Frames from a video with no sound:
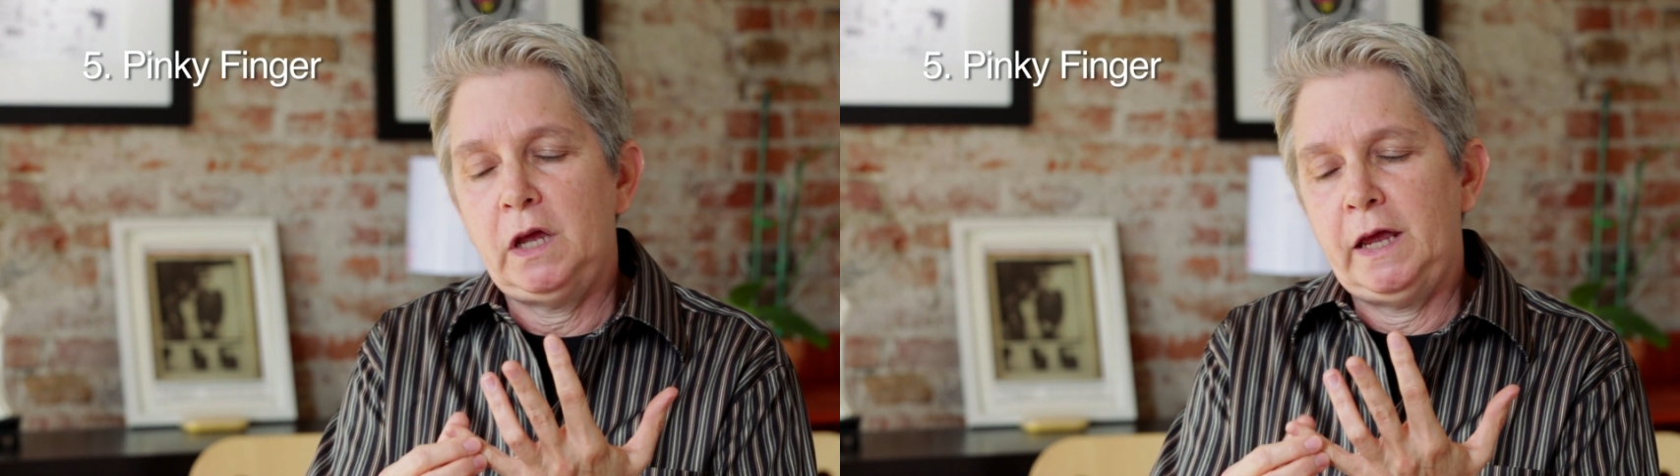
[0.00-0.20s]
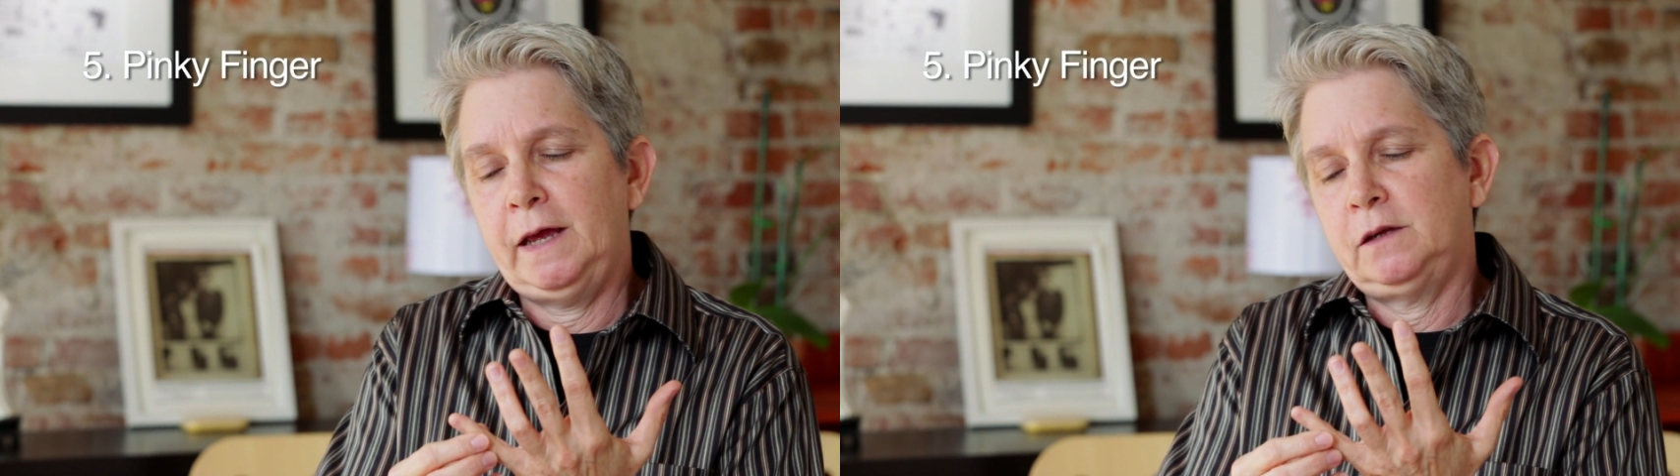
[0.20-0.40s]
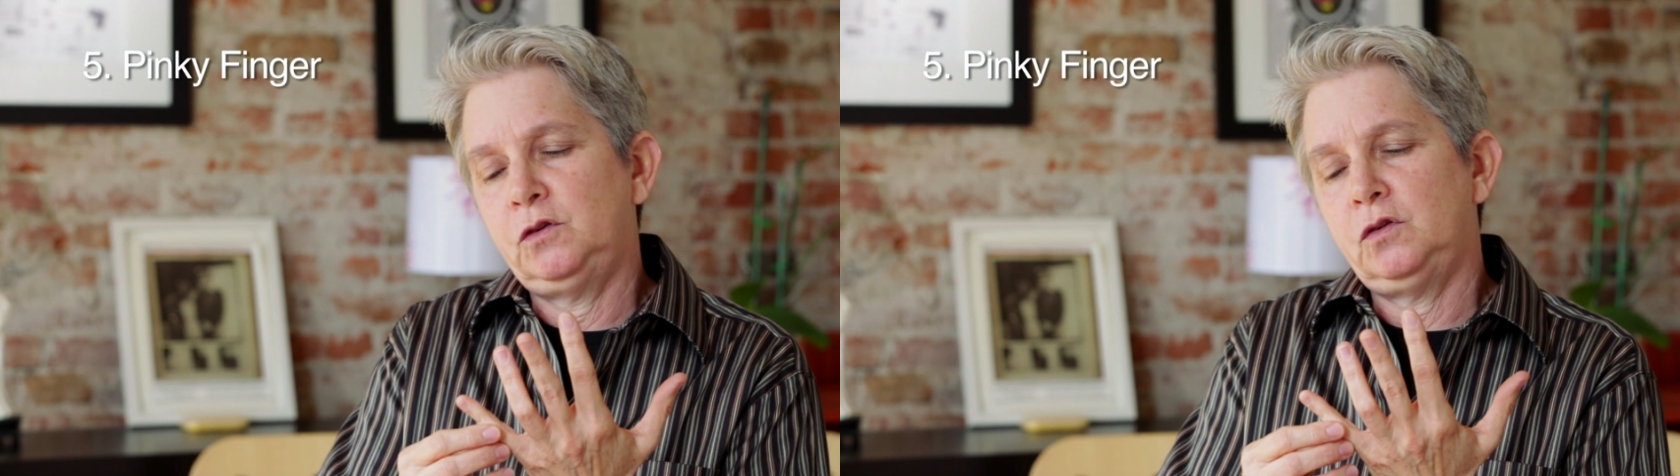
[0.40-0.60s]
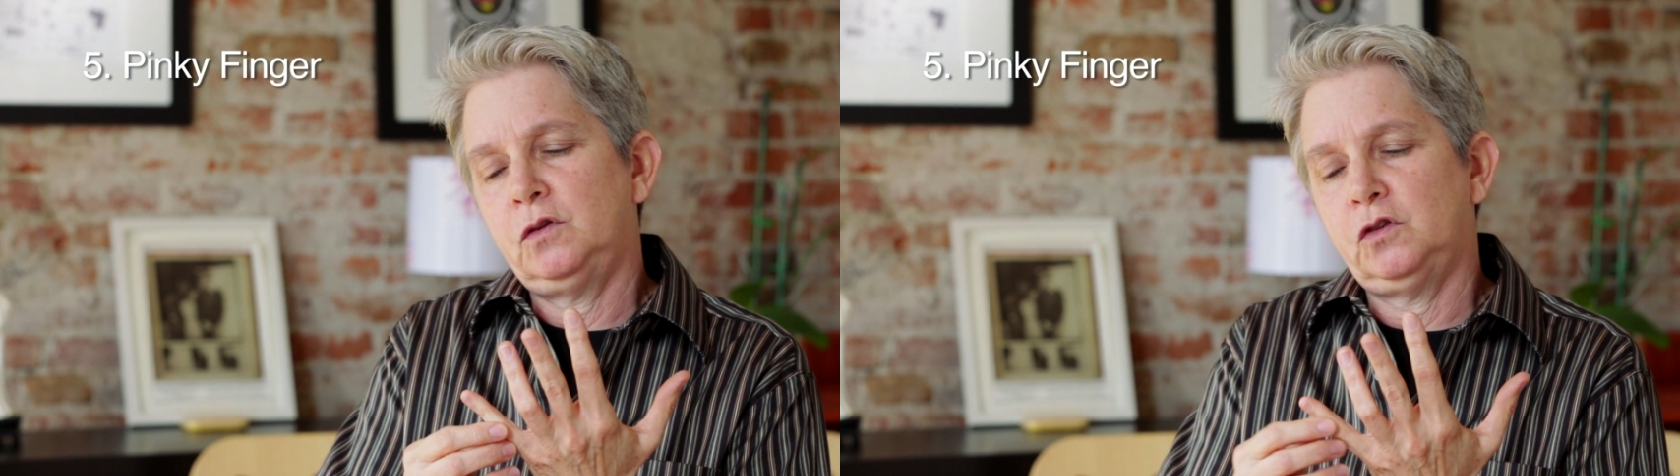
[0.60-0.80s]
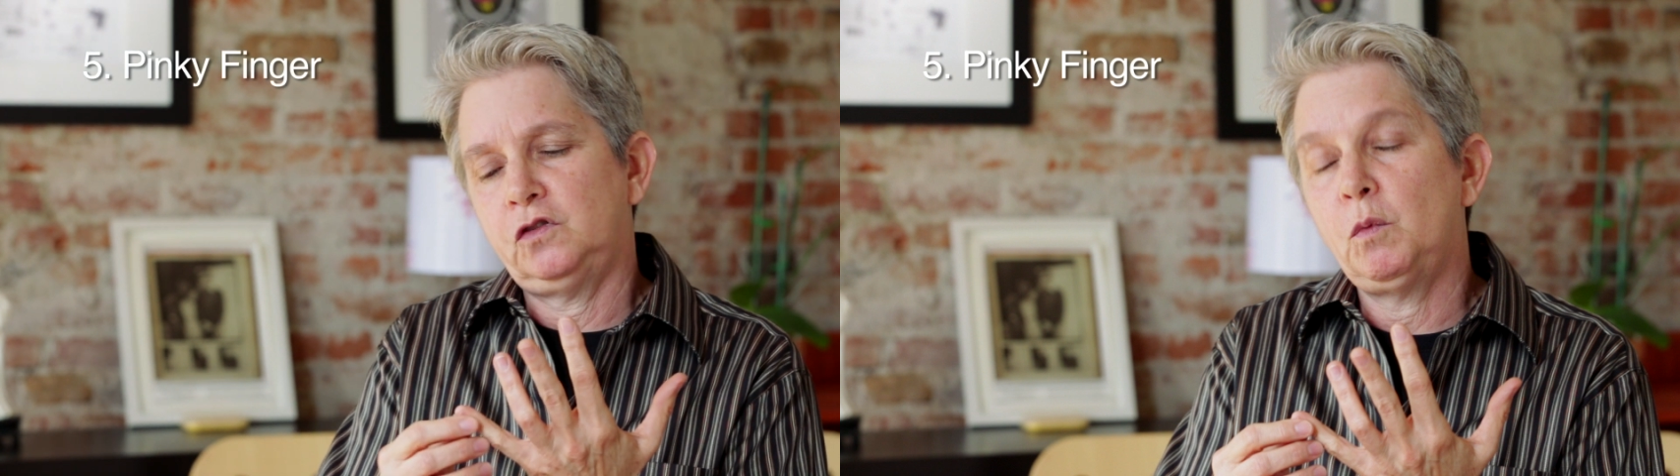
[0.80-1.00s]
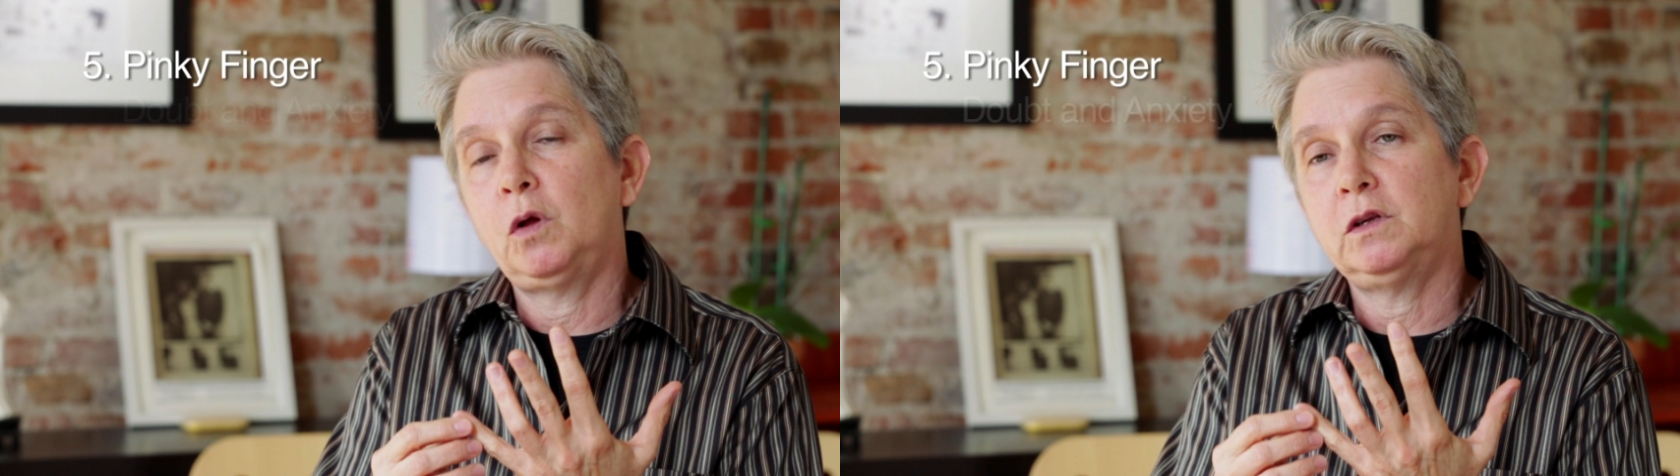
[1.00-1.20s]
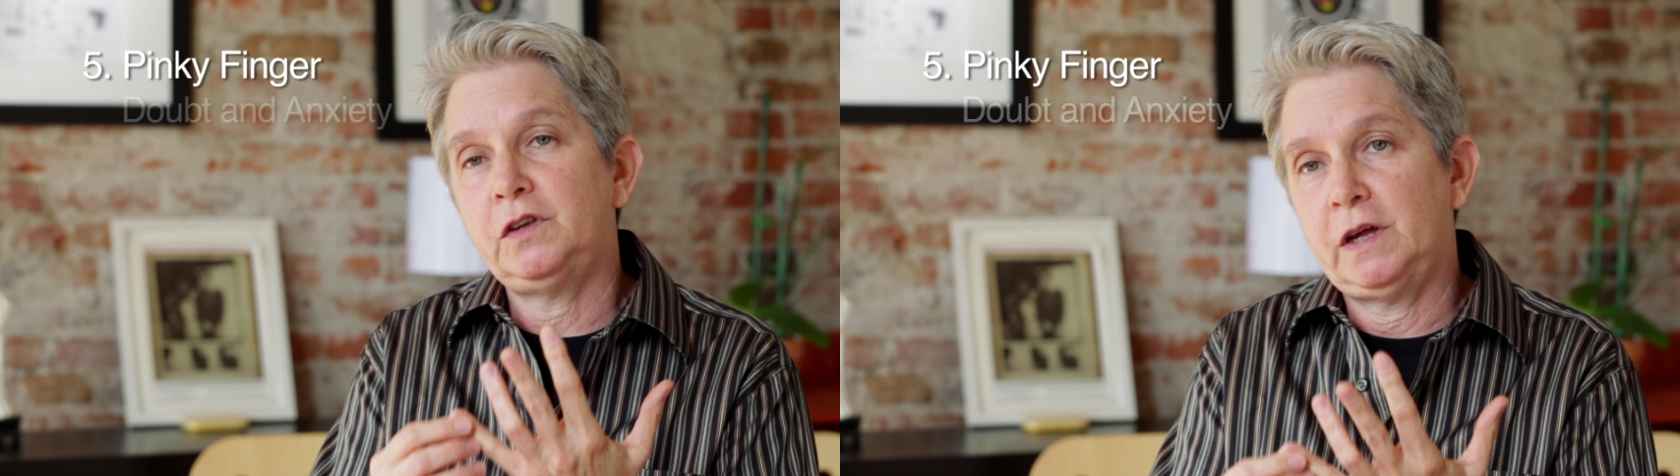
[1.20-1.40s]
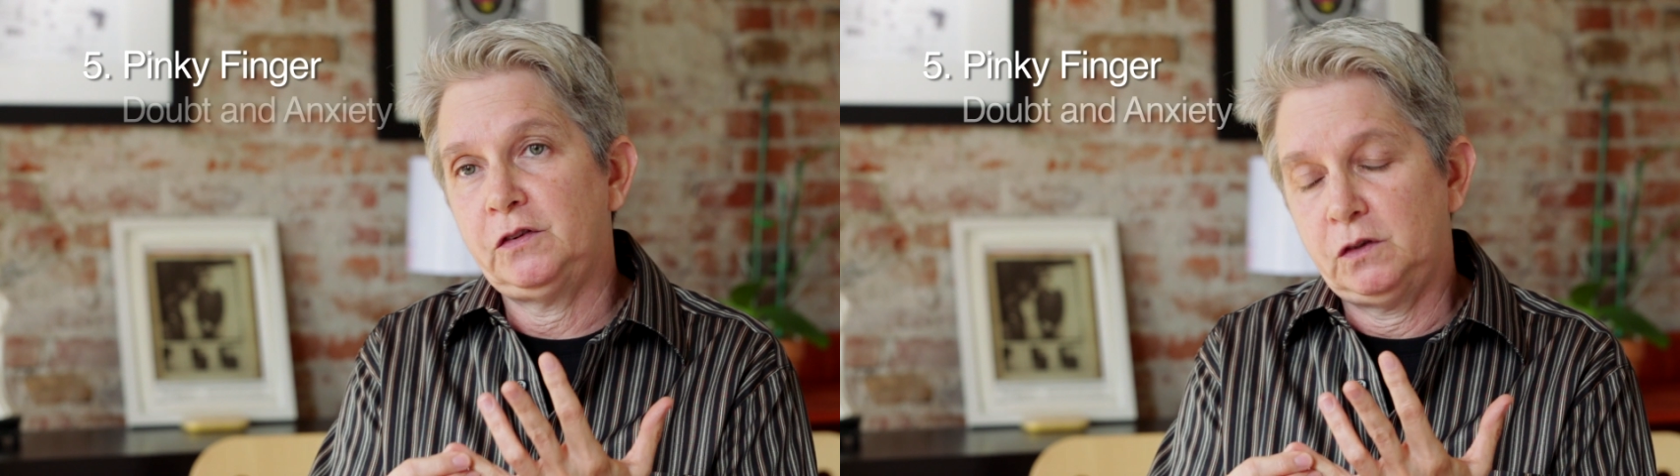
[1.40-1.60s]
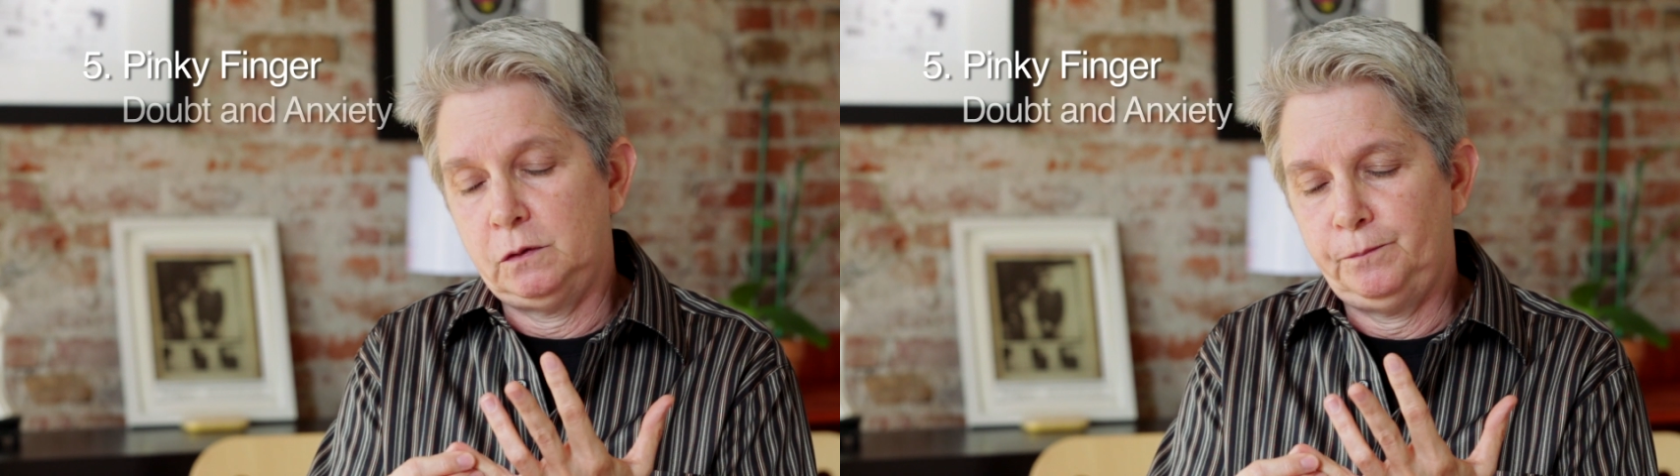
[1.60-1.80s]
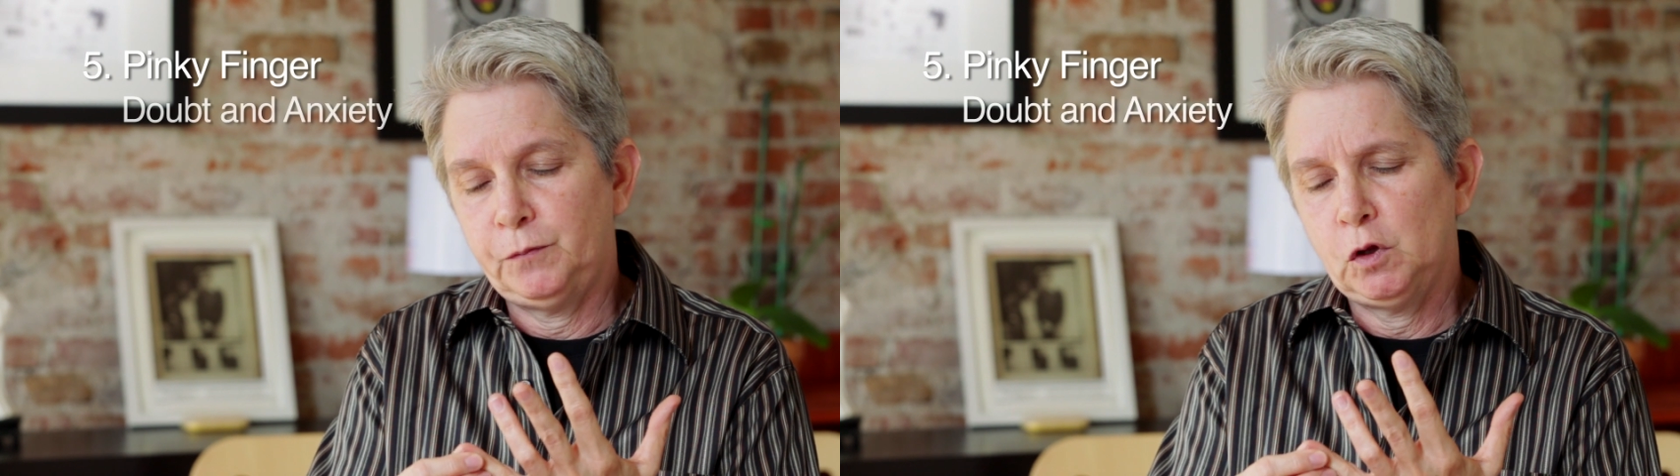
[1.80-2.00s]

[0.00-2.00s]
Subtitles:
and the small intestine.